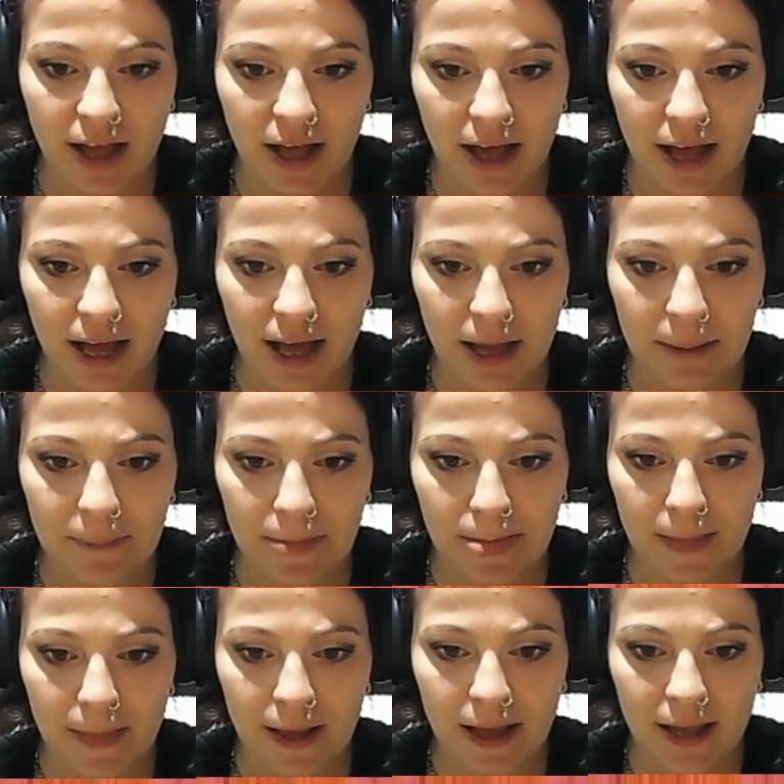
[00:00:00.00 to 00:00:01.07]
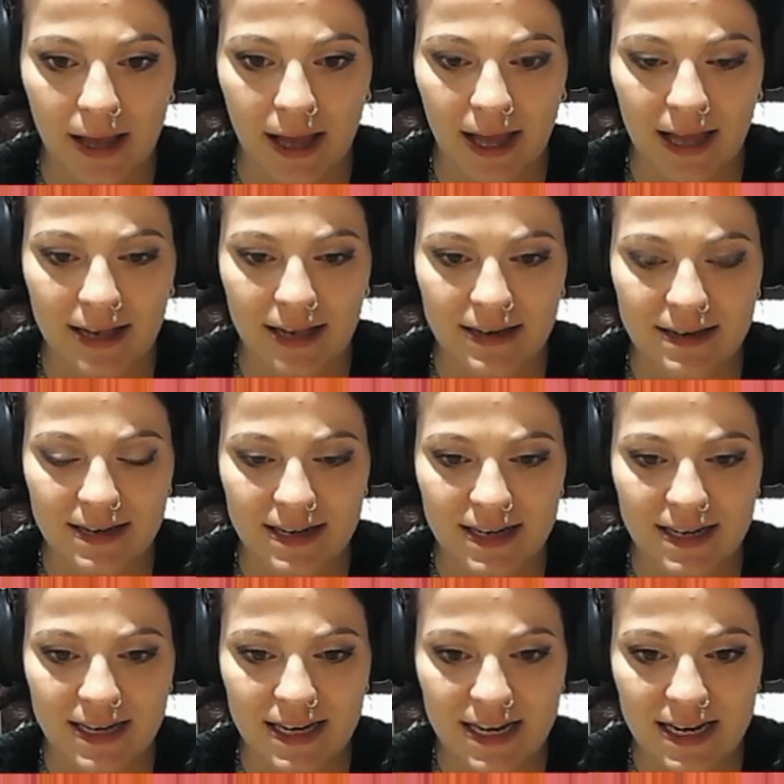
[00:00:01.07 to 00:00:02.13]
And
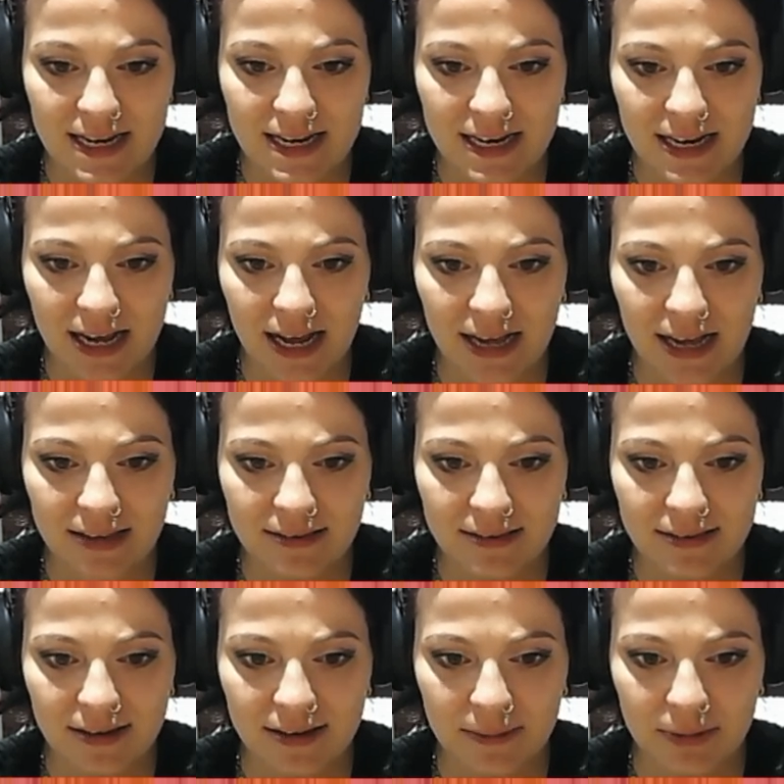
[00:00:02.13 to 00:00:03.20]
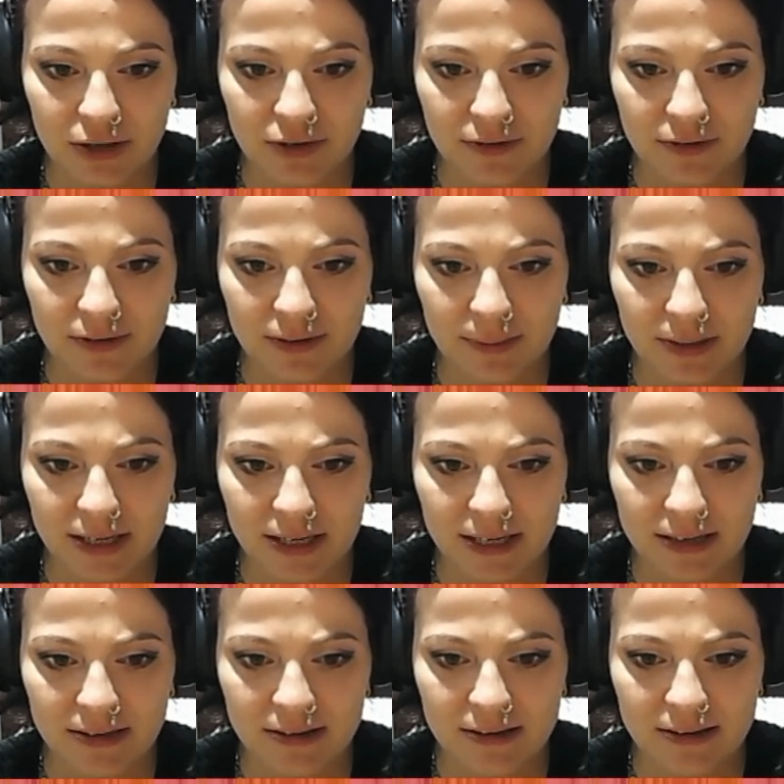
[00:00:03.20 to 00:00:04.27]
he has a bunch of
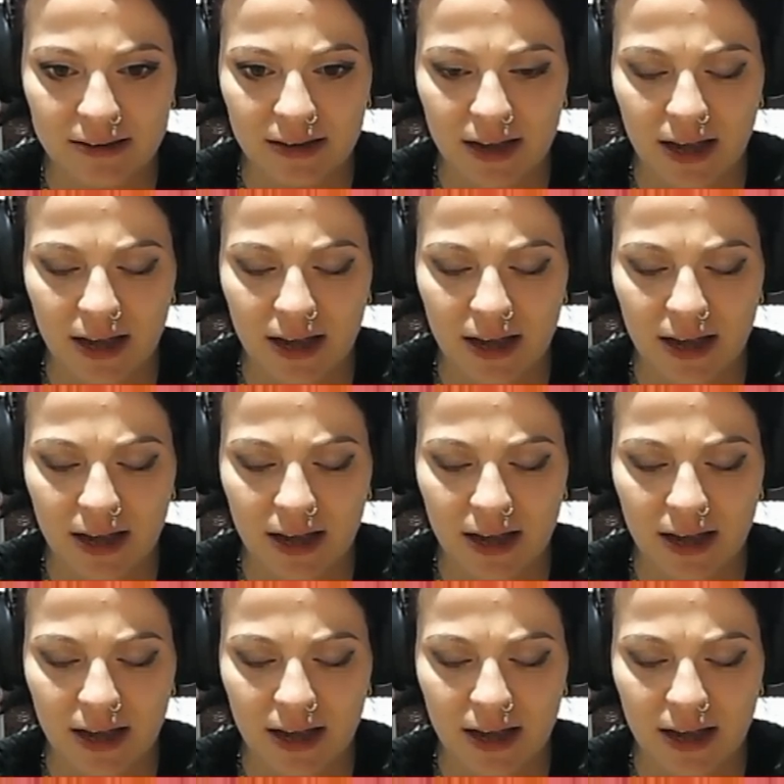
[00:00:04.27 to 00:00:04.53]
siblings.